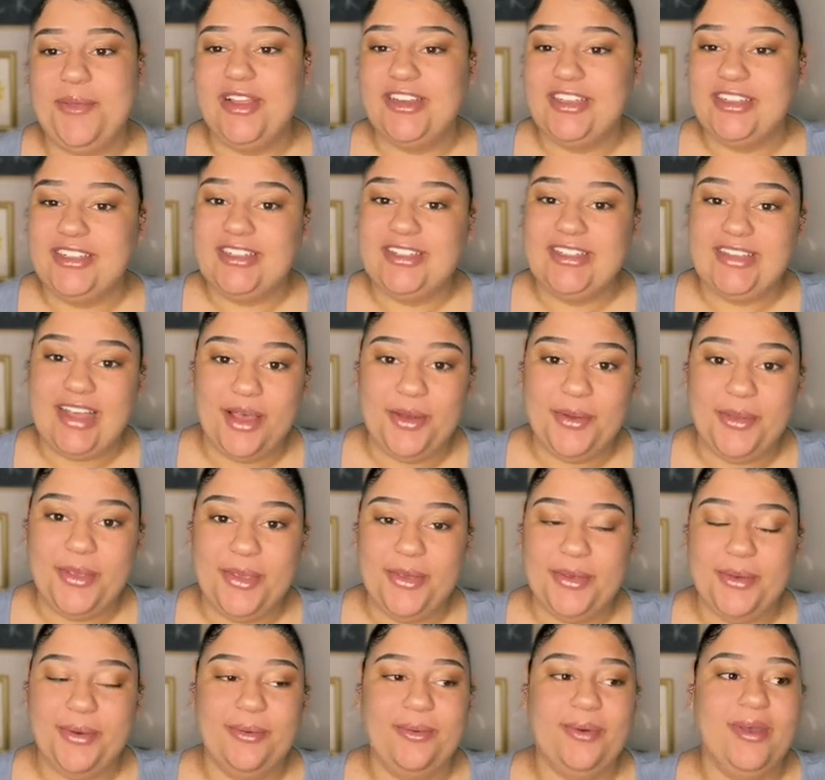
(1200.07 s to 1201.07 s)
just tell
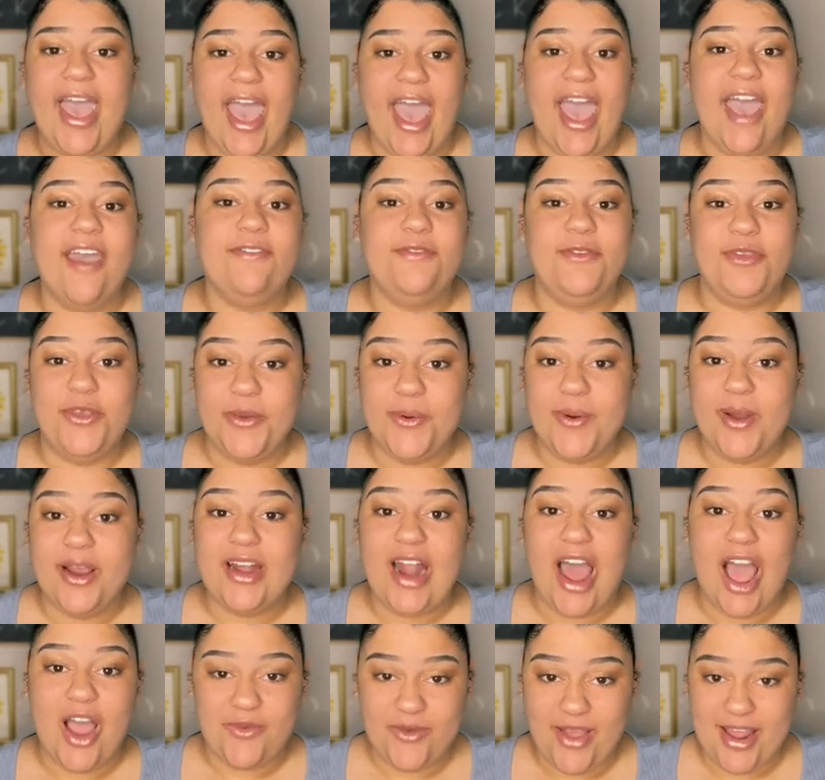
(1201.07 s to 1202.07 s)
you, if you are
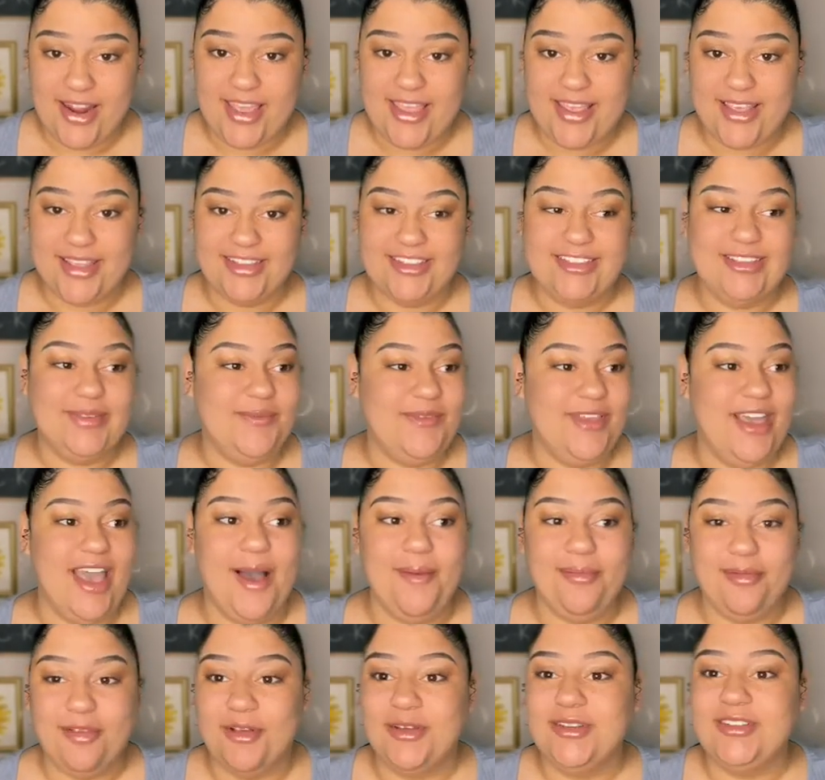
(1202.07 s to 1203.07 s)
not ready to be
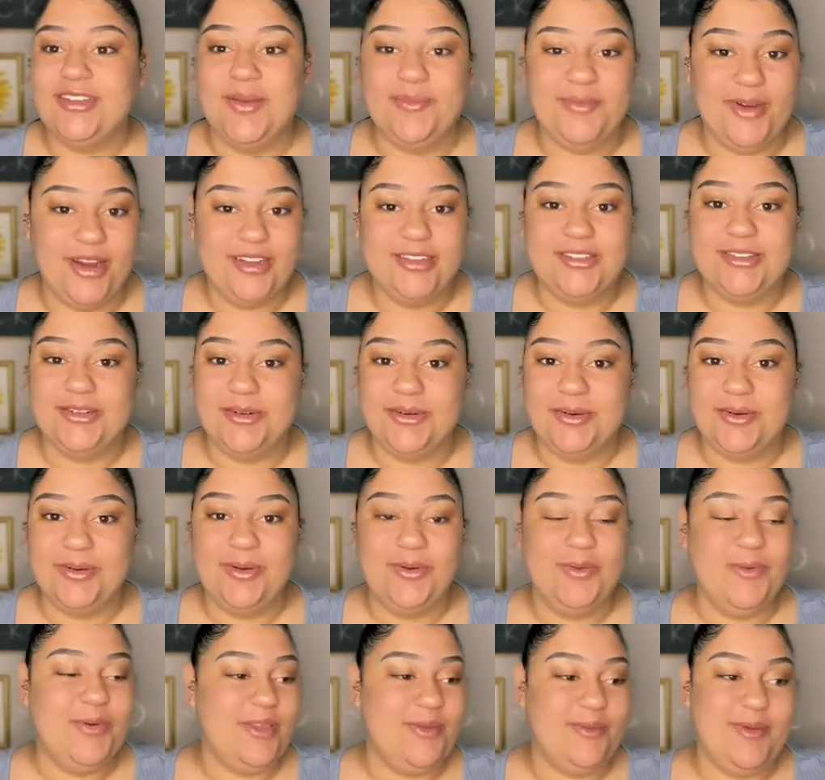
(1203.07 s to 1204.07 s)
up close and
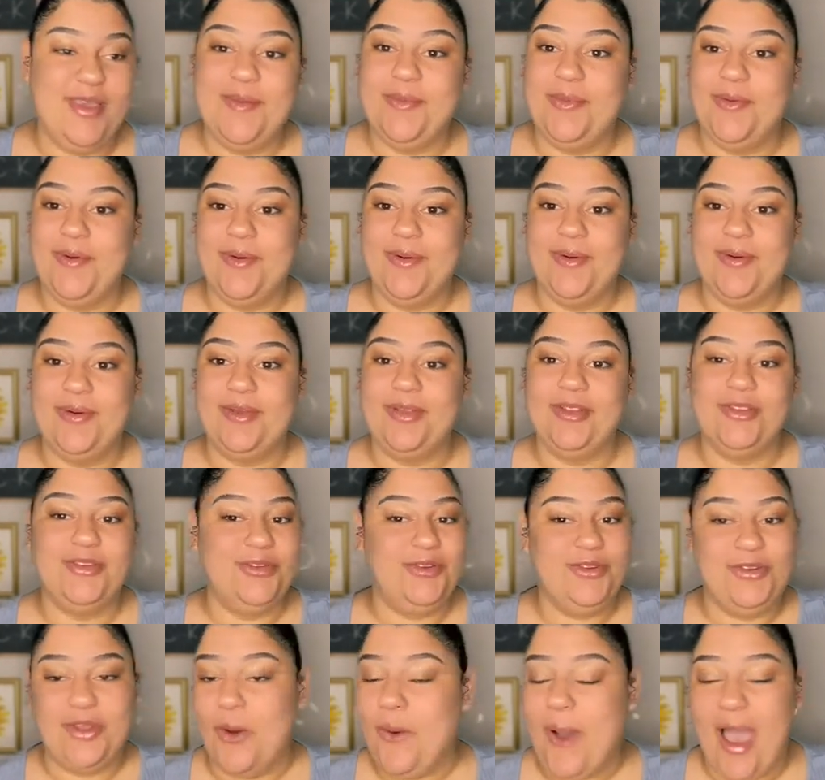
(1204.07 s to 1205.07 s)
personal with people,
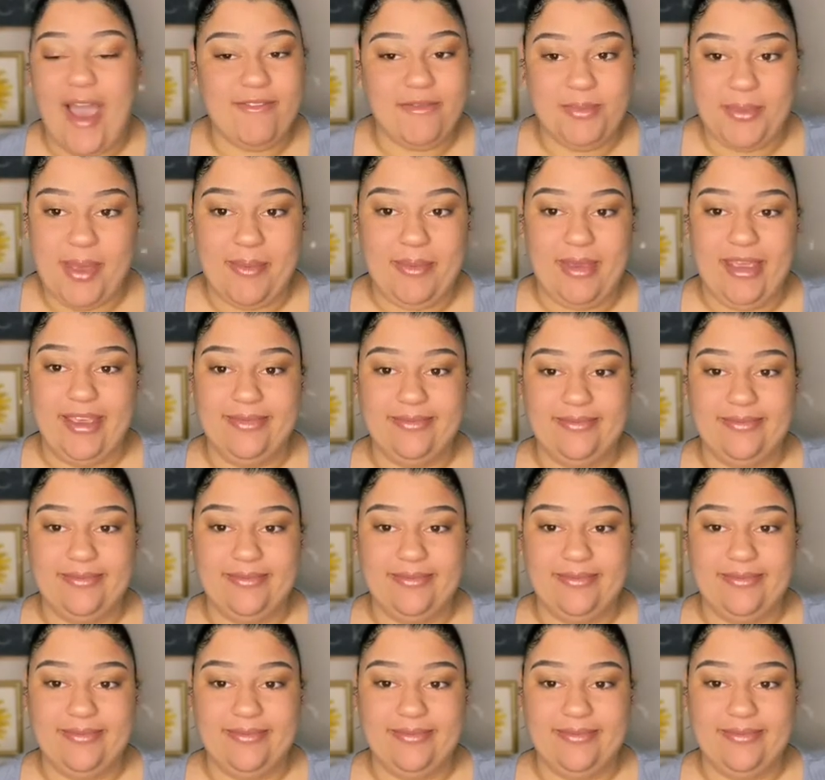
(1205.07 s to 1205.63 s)
don't have baby.